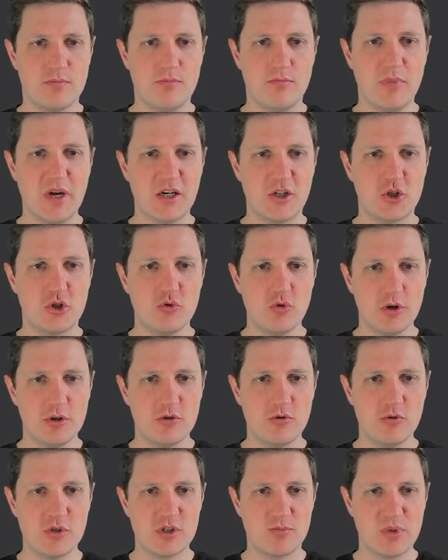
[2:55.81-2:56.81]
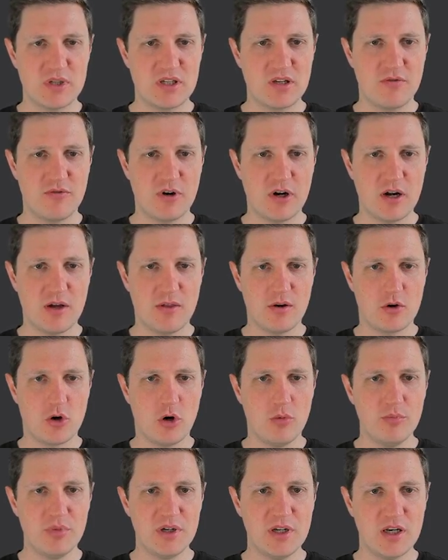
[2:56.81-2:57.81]
Make sure to specify the
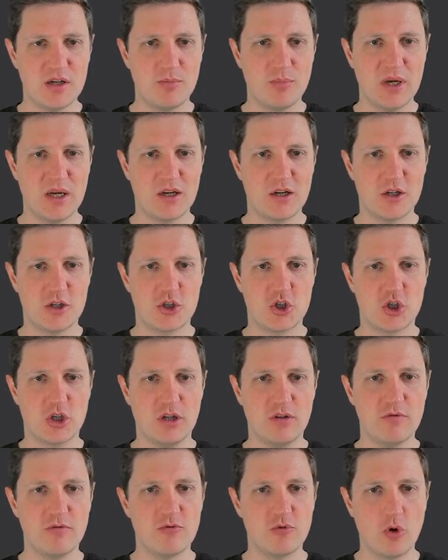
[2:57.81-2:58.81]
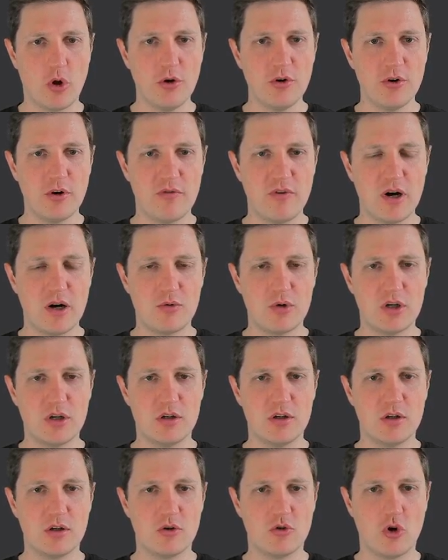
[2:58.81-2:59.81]
combinat package in front of
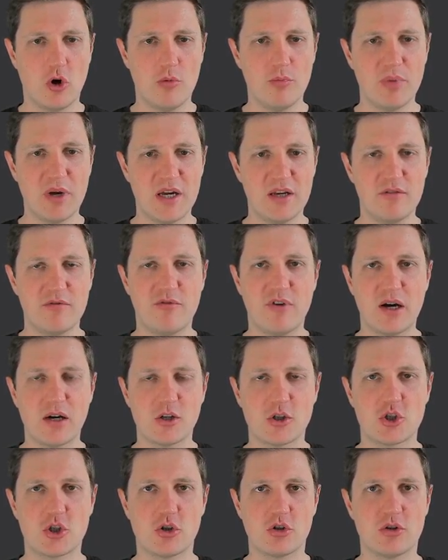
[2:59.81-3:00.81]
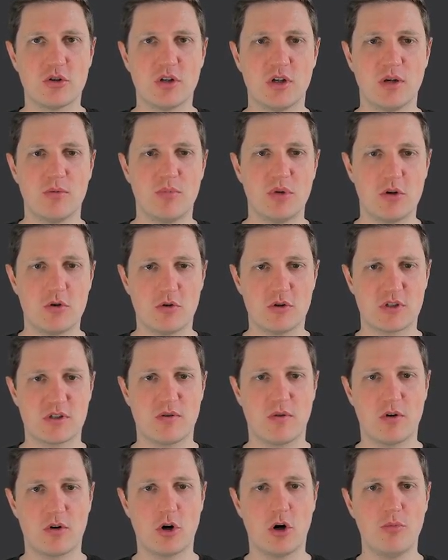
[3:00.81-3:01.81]
our combn function,
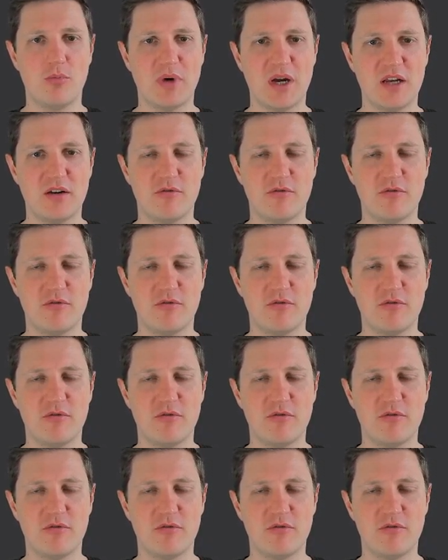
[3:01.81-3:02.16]
because the combn